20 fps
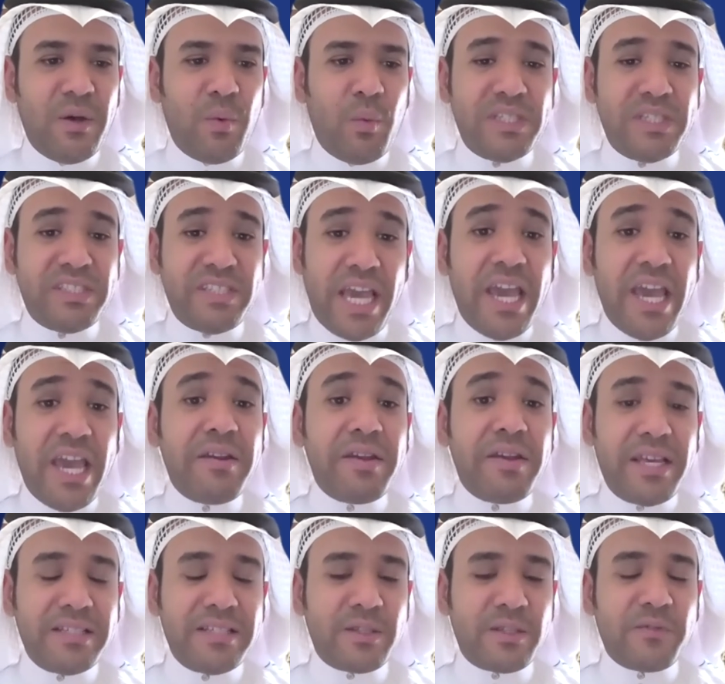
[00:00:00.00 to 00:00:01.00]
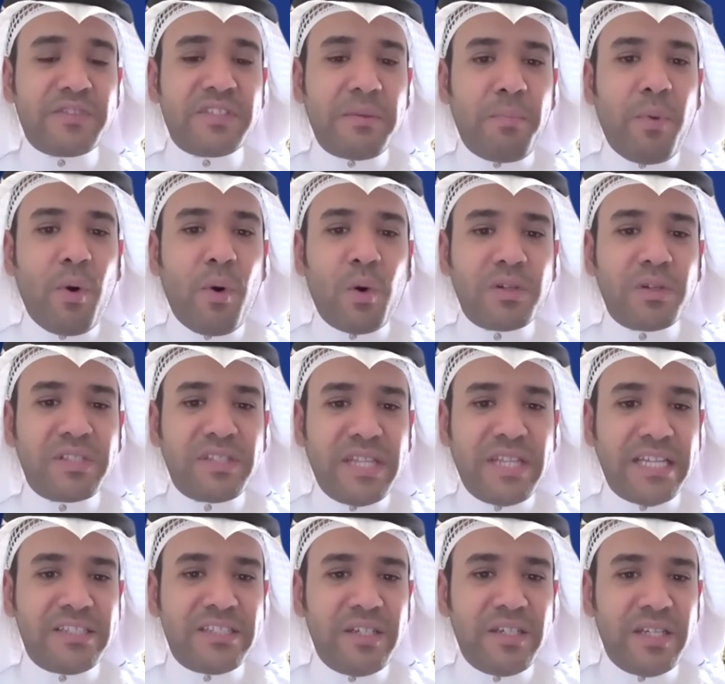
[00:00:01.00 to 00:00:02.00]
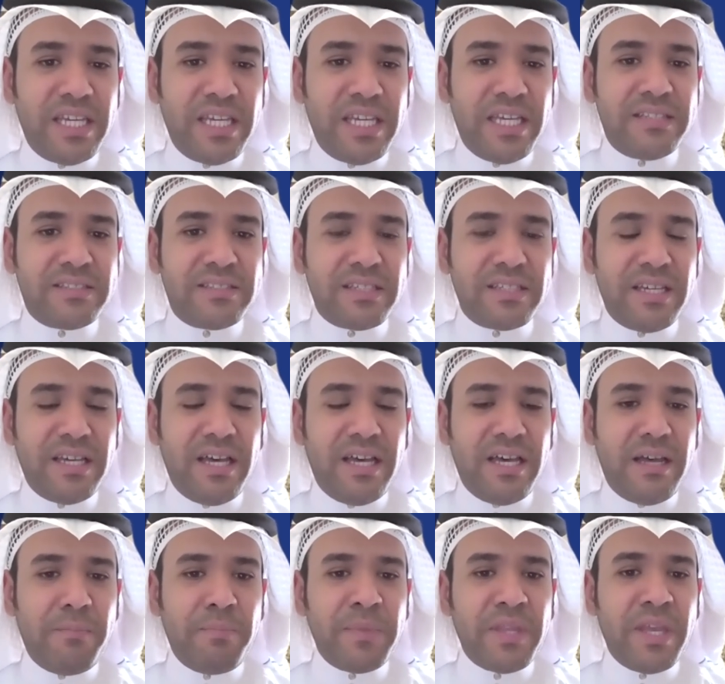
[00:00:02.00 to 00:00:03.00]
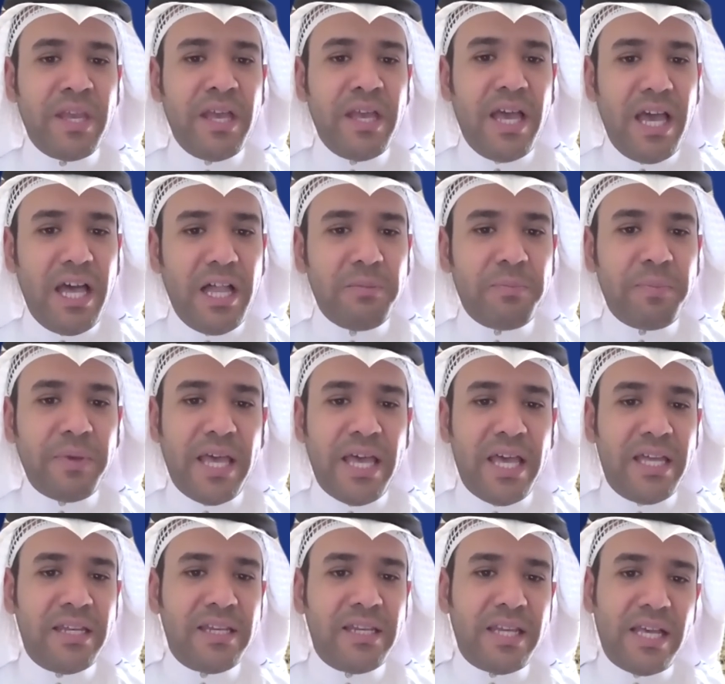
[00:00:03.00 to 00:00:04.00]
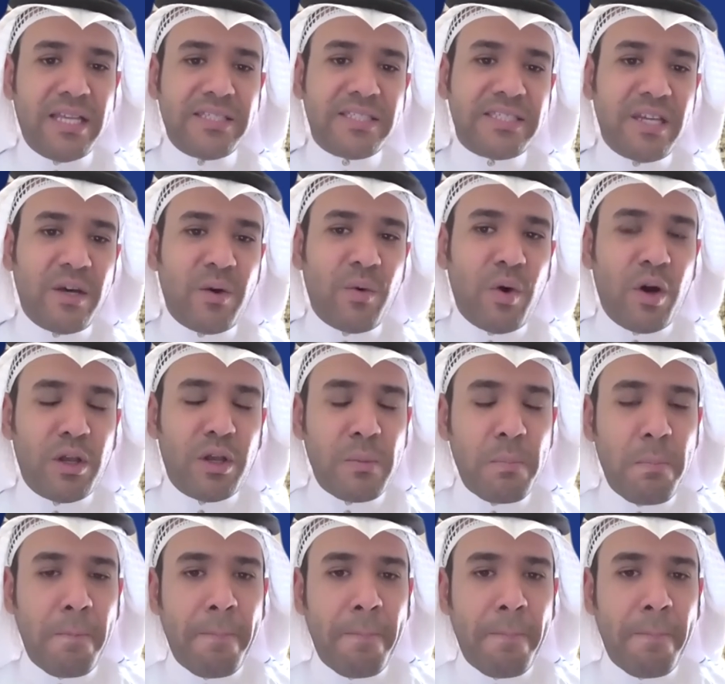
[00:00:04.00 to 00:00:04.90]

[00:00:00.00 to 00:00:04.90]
what areas of support that you need uh, help and and so on